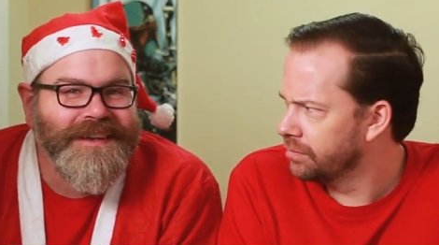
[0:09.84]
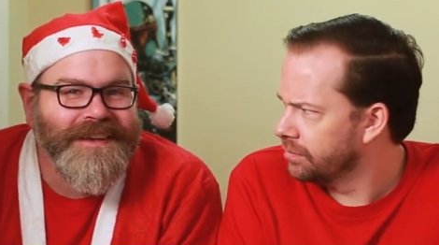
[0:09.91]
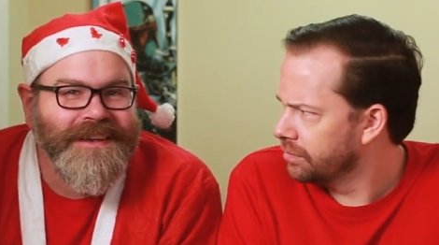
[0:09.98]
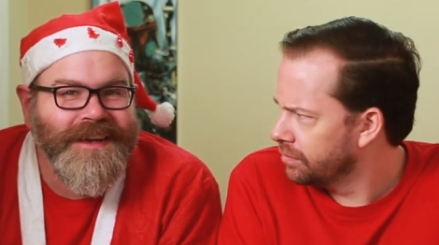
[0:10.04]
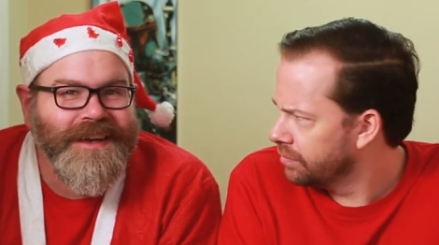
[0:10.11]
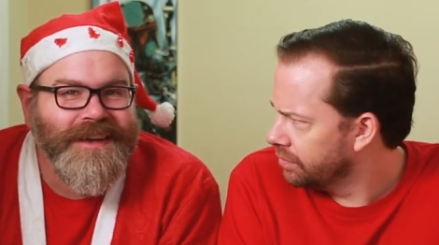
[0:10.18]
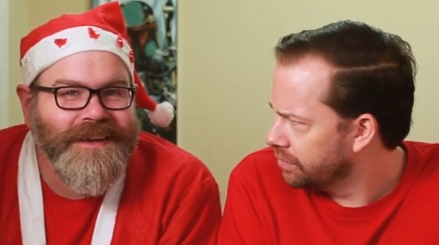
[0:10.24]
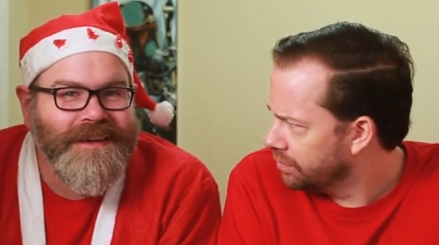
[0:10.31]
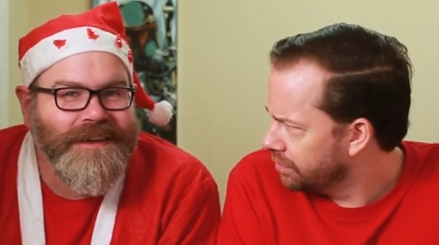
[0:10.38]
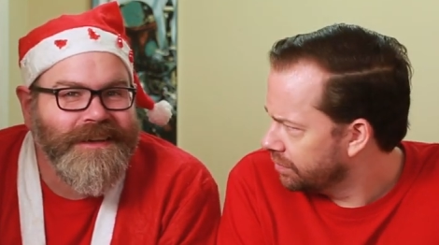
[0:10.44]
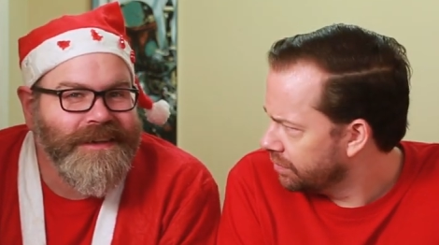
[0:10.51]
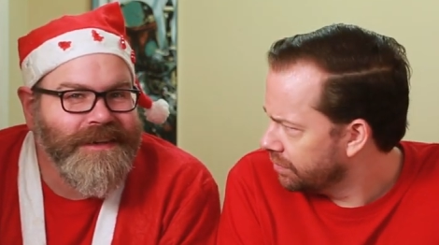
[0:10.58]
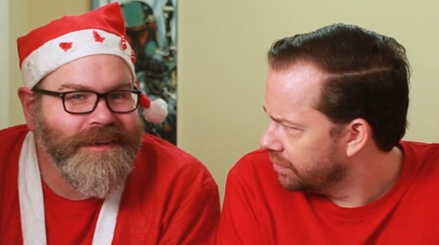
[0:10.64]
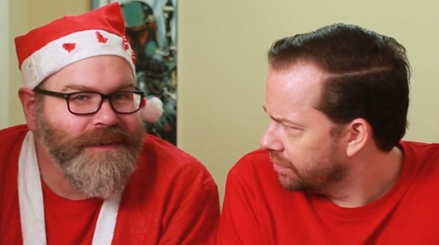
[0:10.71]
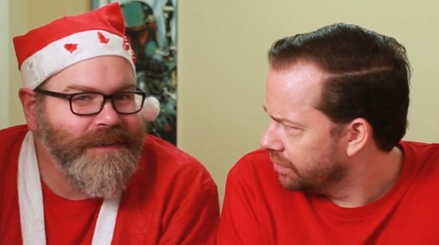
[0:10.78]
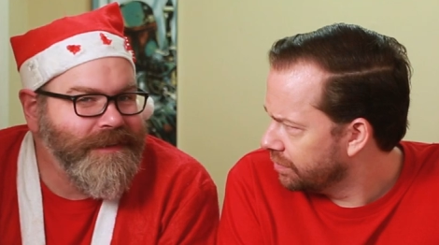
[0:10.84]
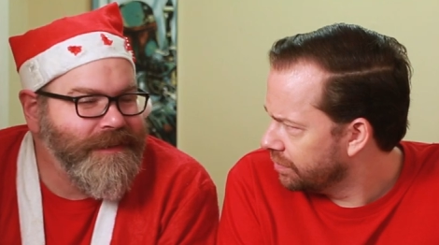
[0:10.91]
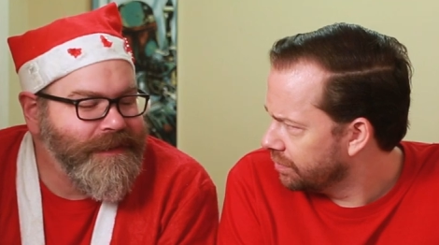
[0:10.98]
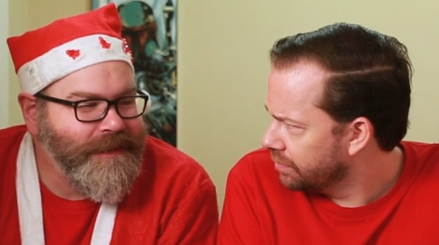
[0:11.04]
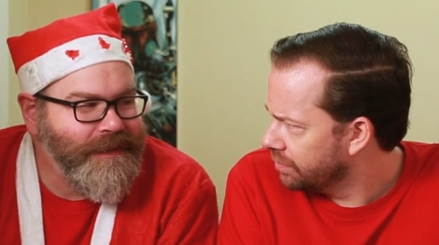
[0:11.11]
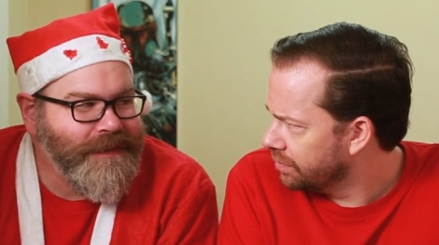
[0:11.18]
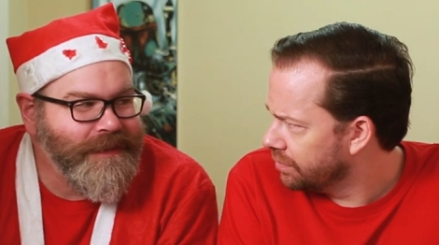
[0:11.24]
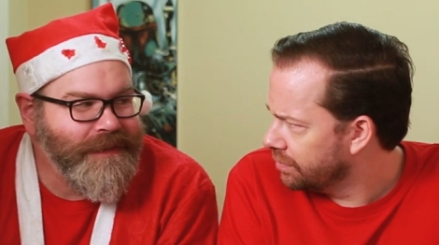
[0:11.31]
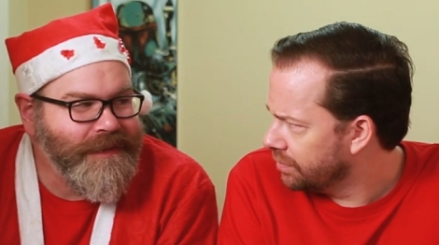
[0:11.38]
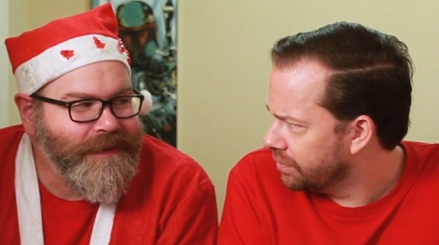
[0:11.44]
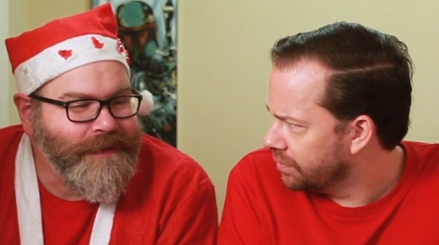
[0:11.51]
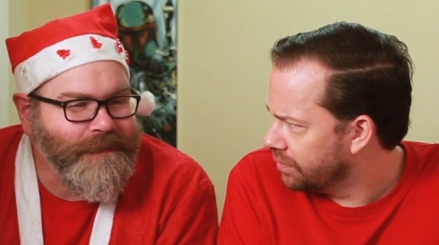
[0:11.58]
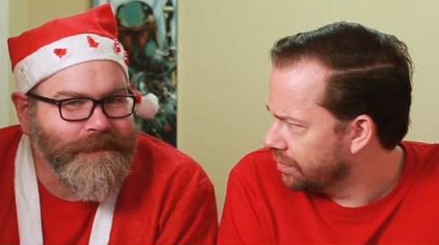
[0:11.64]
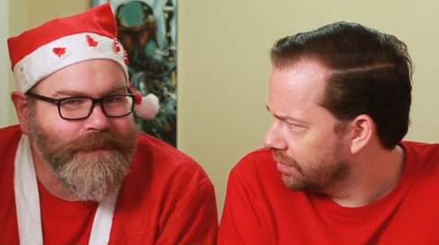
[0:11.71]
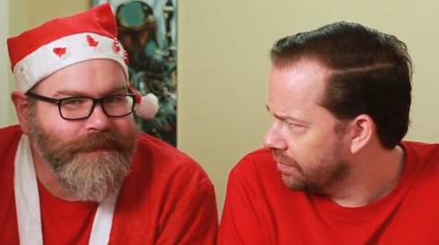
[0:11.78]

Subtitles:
Nobody speaks.